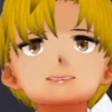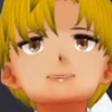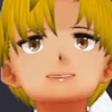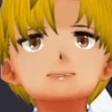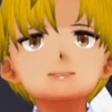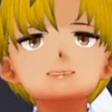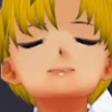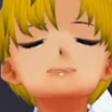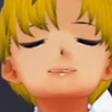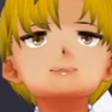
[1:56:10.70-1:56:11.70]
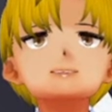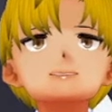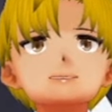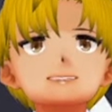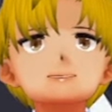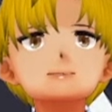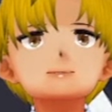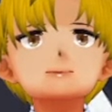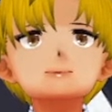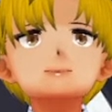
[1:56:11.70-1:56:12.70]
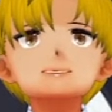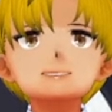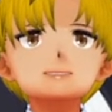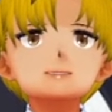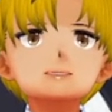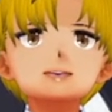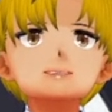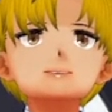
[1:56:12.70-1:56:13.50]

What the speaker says: the glimpse of a familiar pink-haired girl.